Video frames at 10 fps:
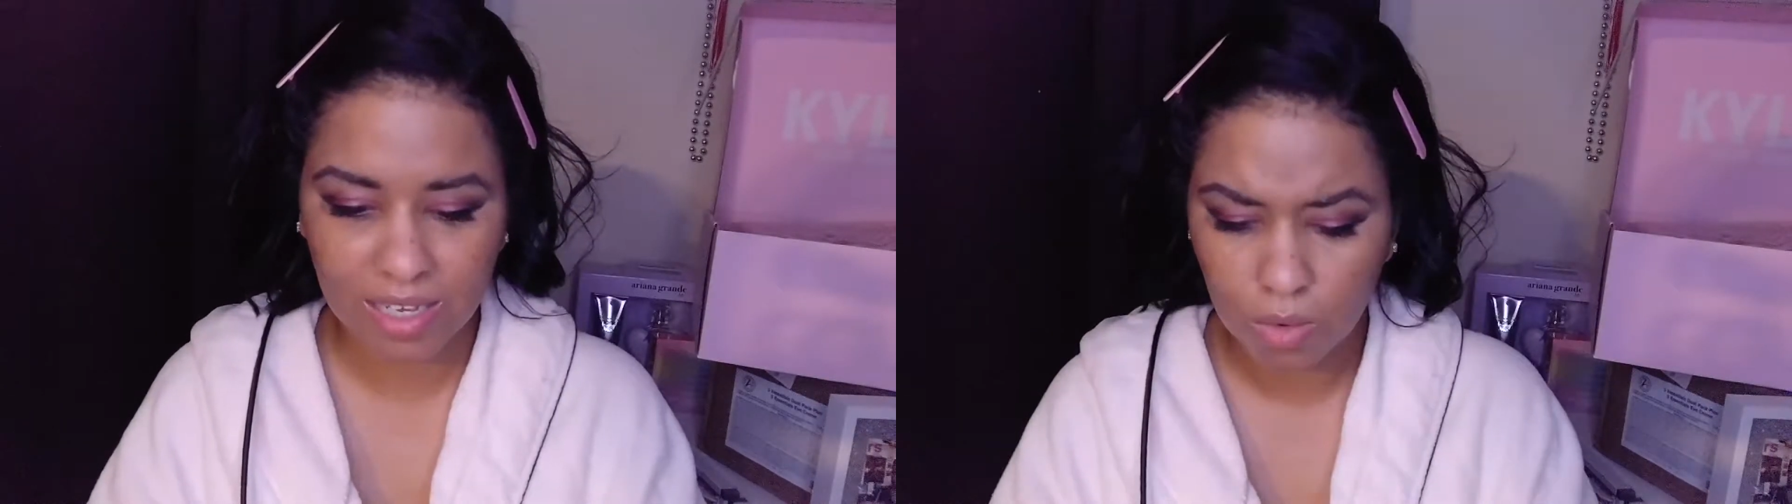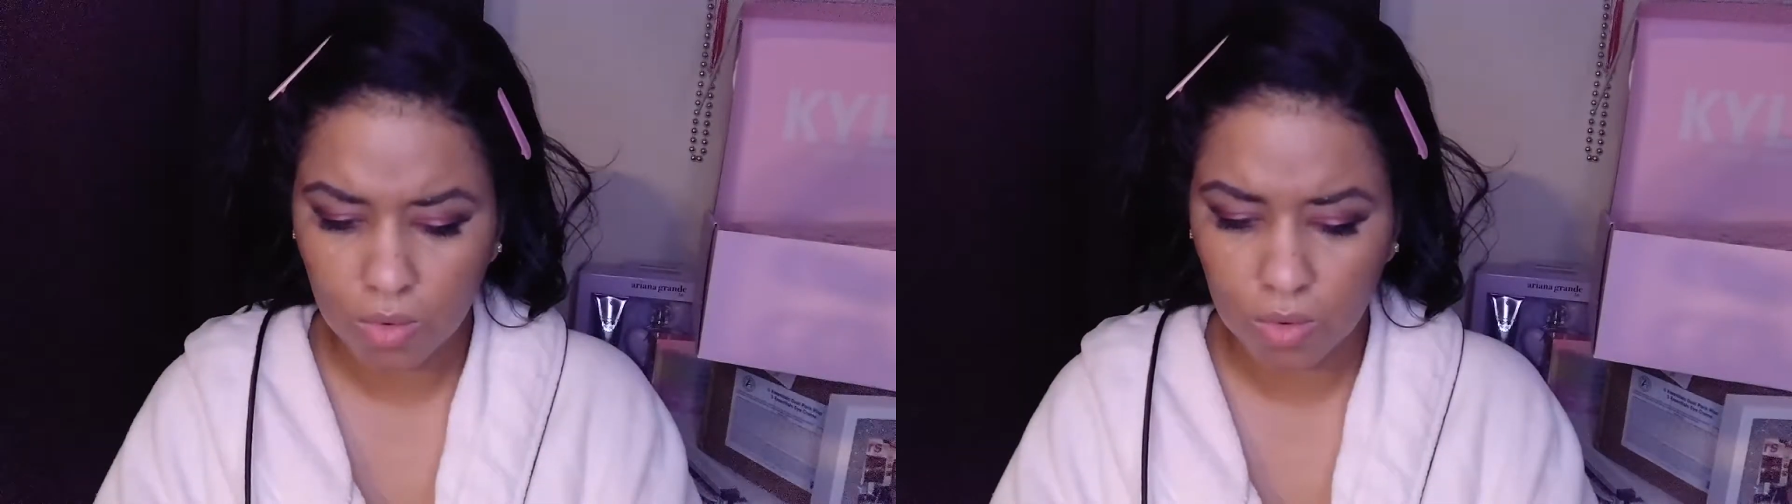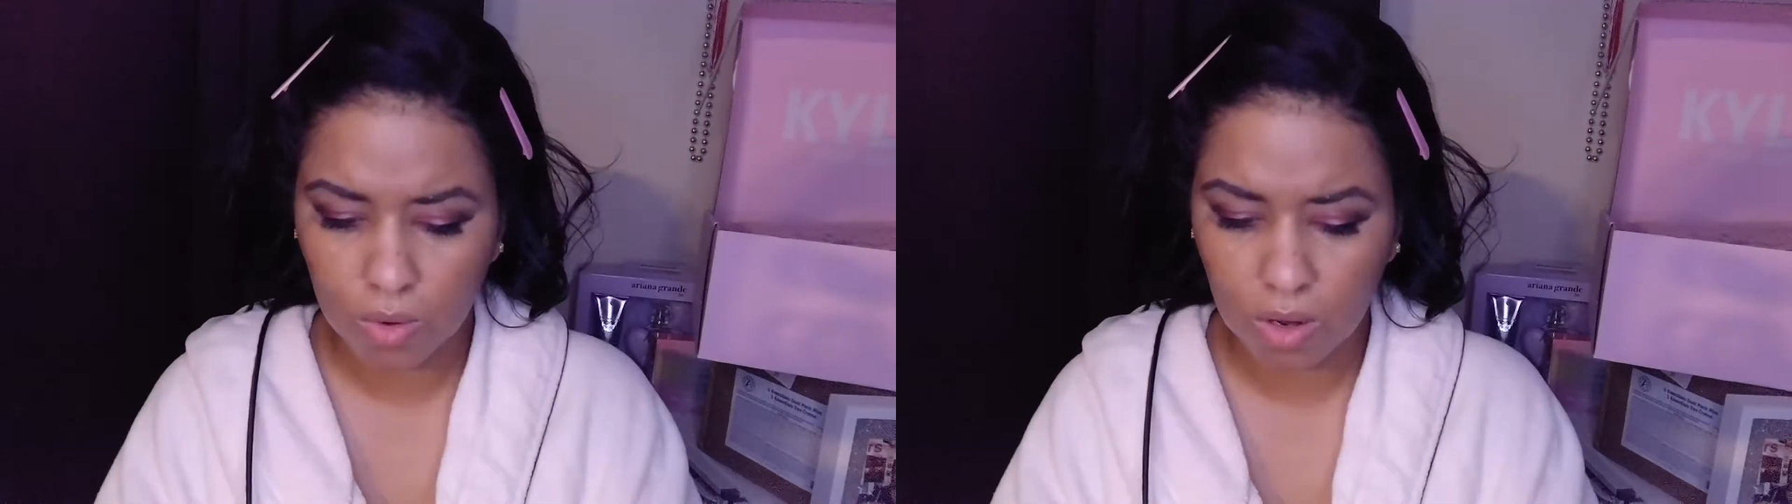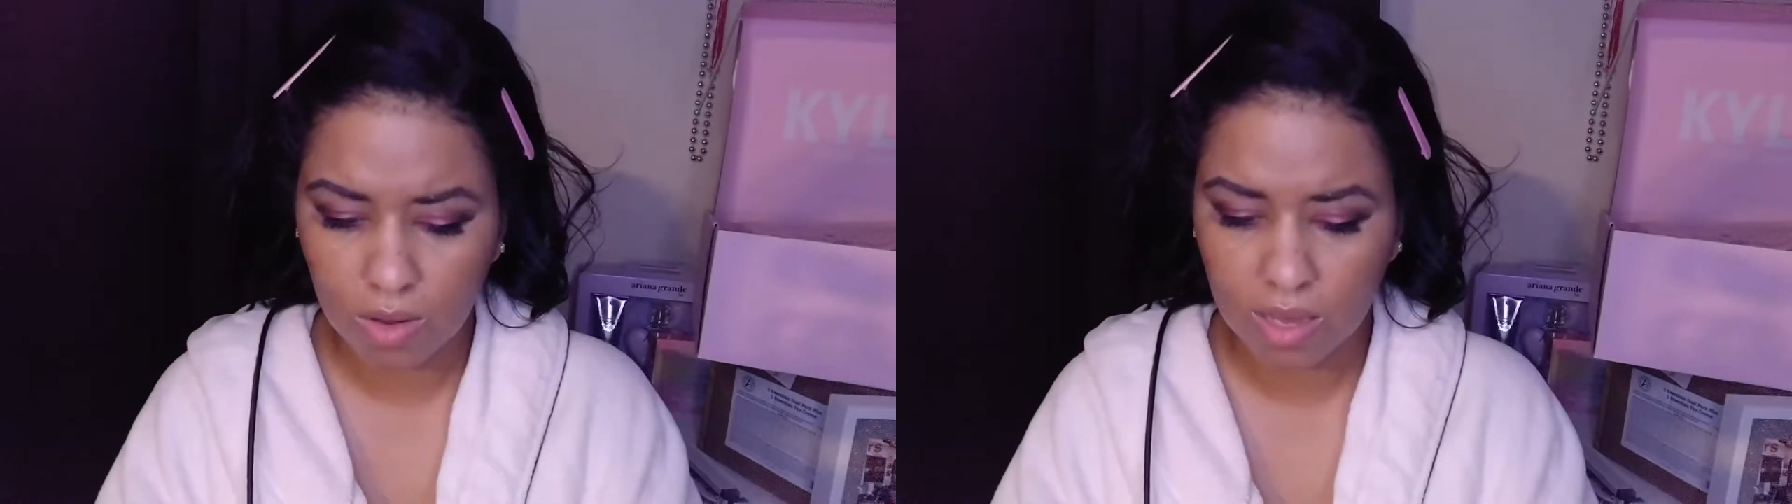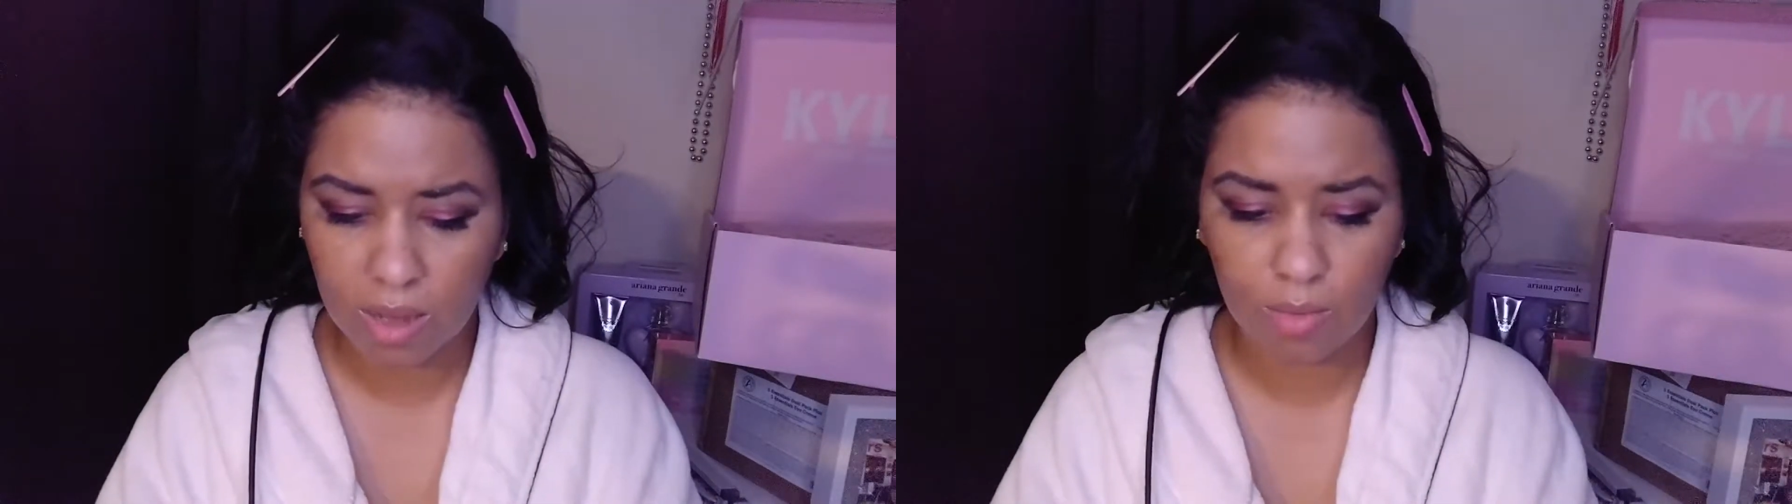Ooh,
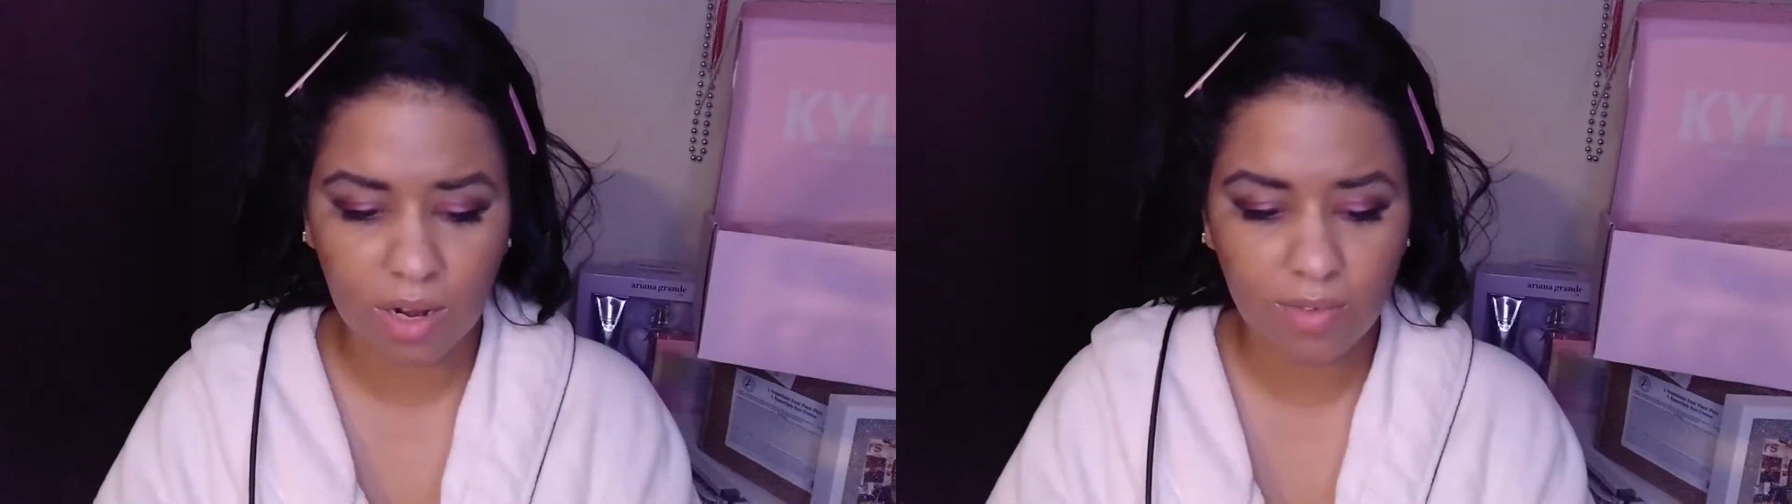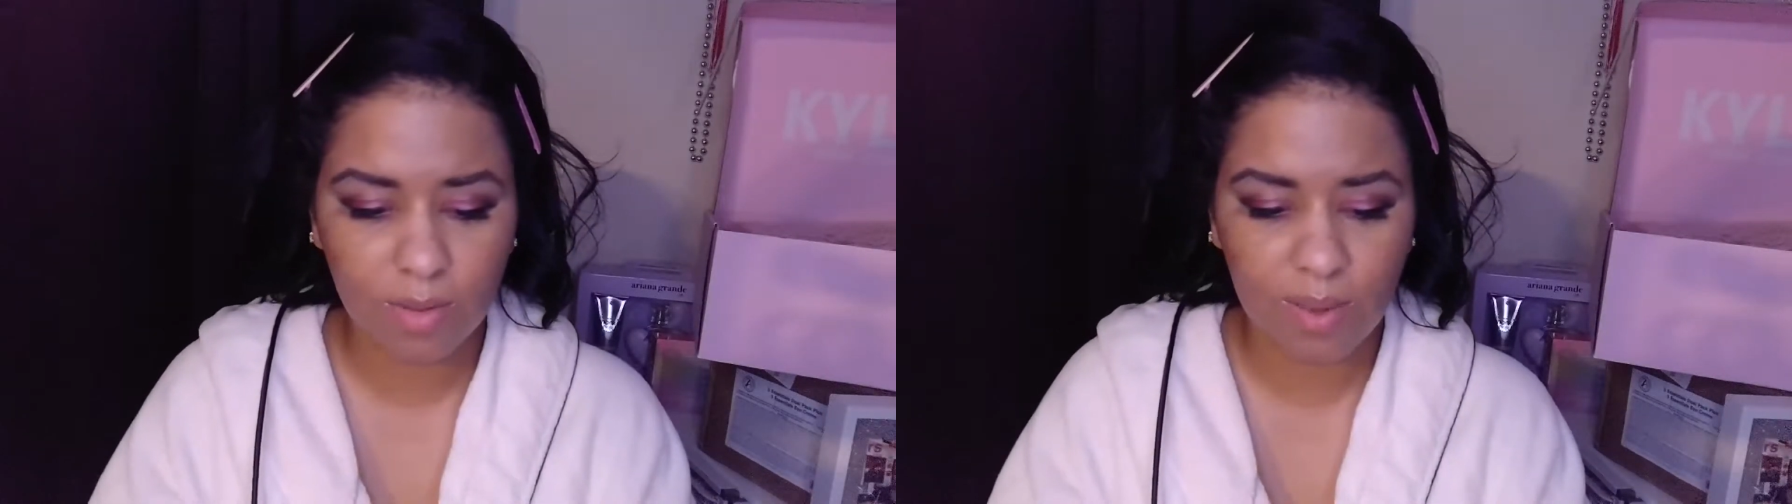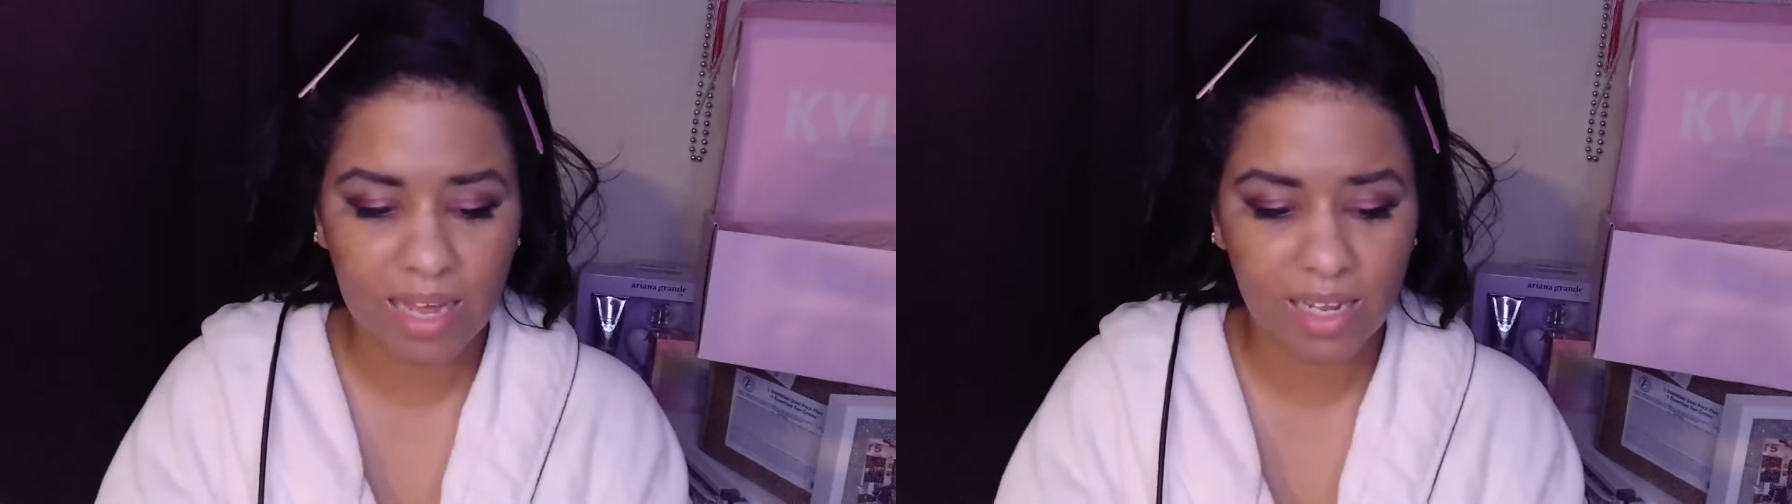okay. Right off the bat,